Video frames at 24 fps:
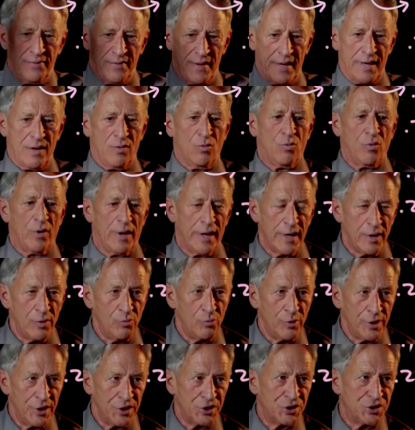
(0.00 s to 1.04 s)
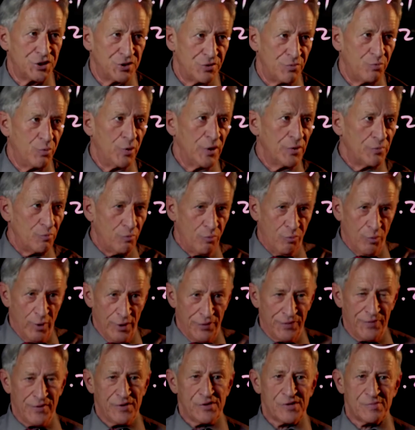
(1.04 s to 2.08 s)
in that way, we, with,
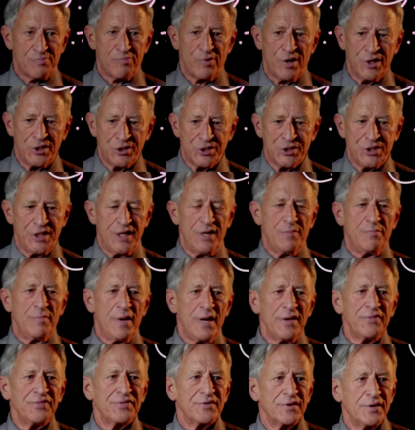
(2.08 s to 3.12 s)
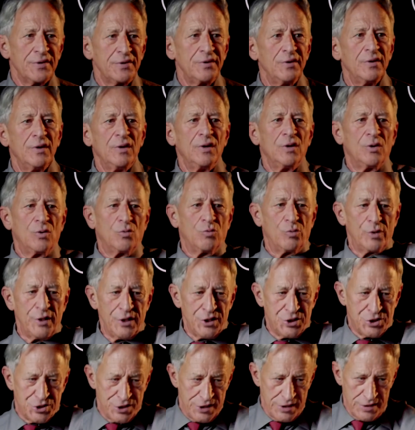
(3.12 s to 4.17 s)
with this spreadsheet method,
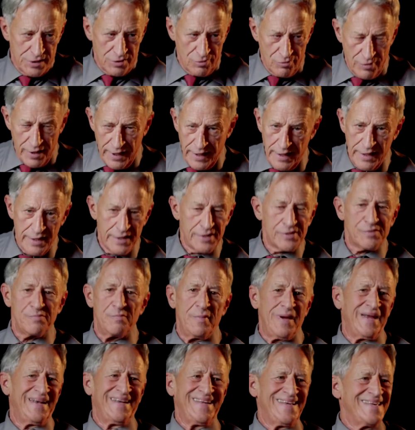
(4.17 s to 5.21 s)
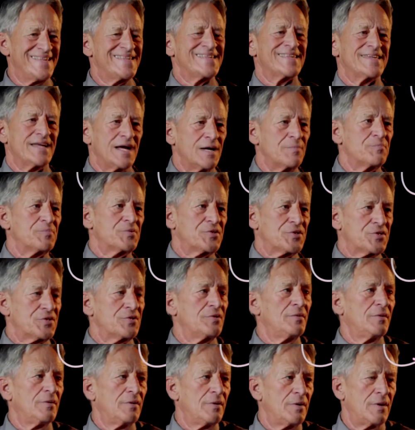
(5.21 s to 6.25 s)
we generate as many
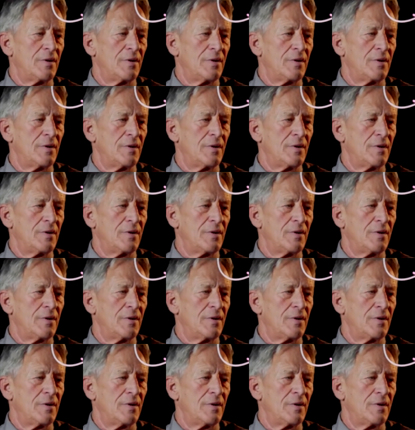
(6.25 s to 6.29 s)
steps